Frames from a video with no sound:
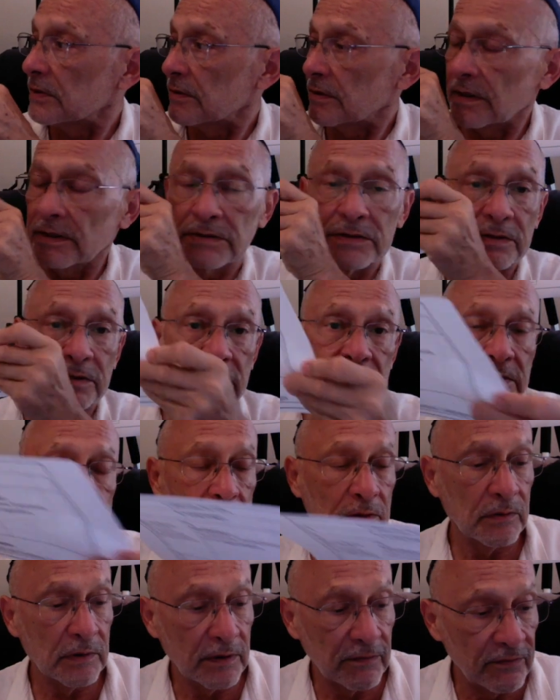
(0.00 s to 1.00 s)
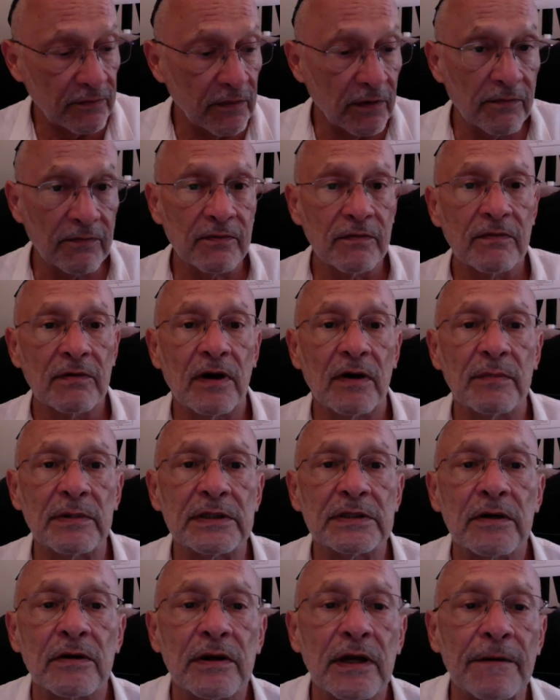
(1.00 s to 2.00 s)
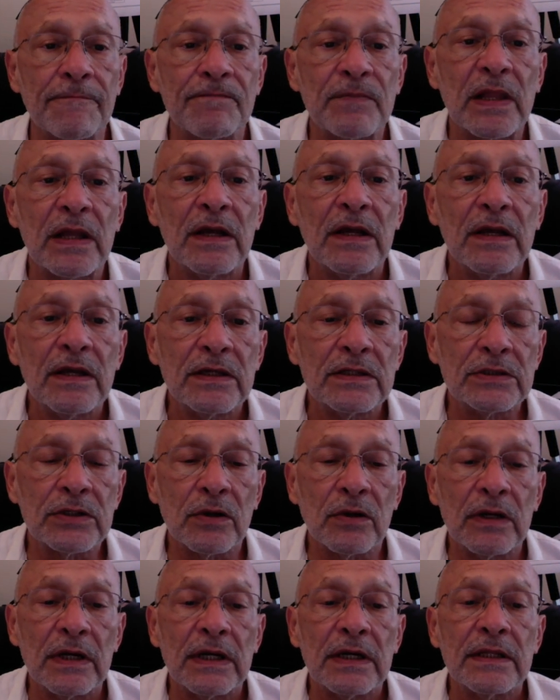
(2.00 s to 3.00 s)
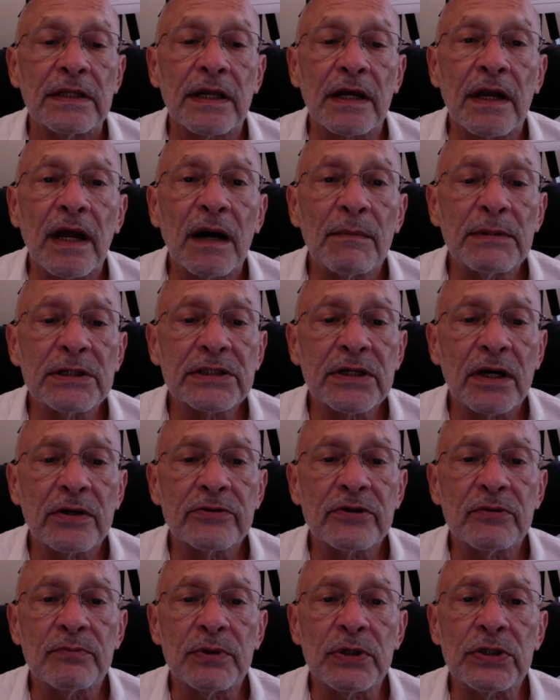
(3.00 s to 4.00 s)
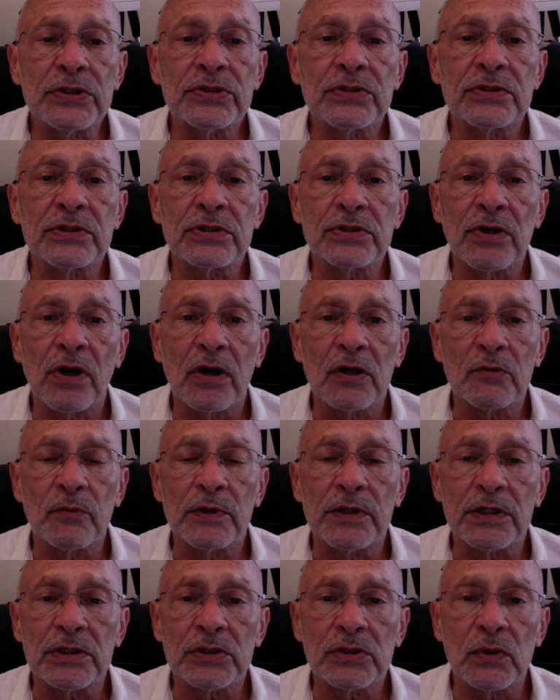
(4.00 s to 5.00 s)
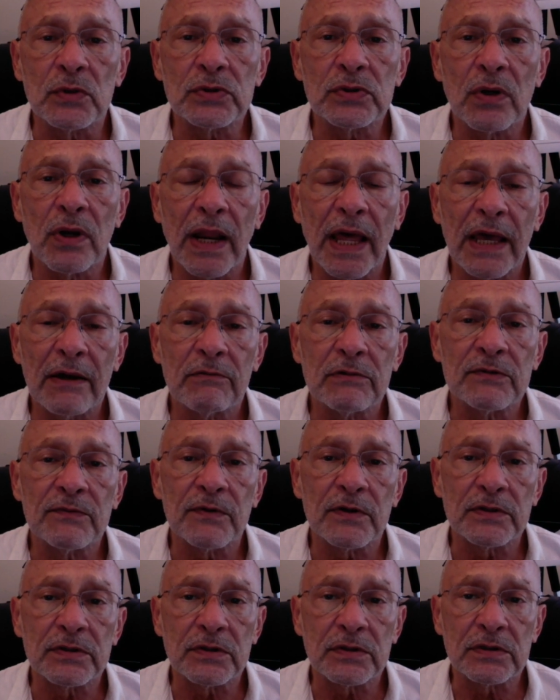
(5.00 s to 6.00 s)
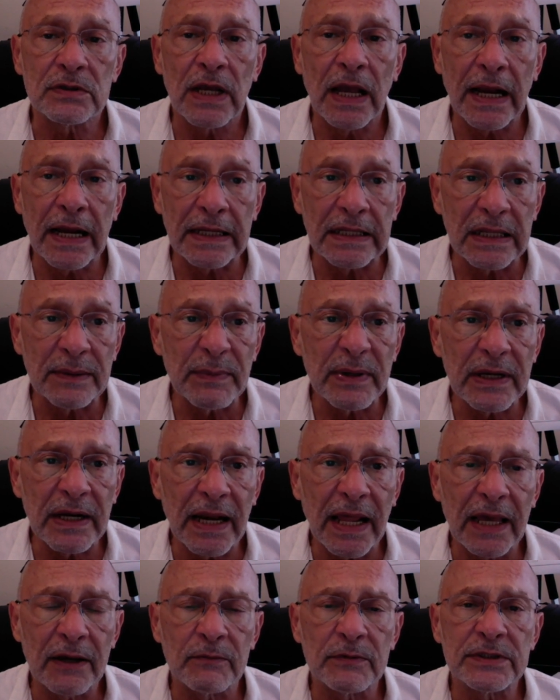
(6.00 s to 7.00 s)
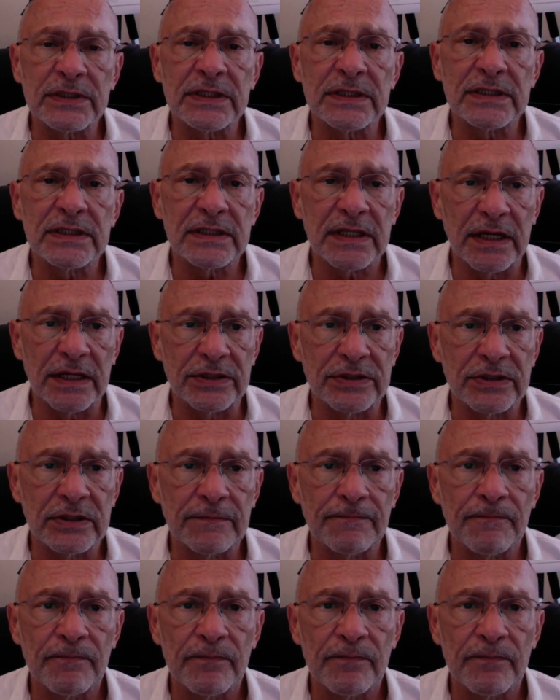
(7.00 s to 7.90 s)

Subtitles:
Okay, so this is the one of comments. Okay, so the comments contribution start with a social language versus academic language distinction.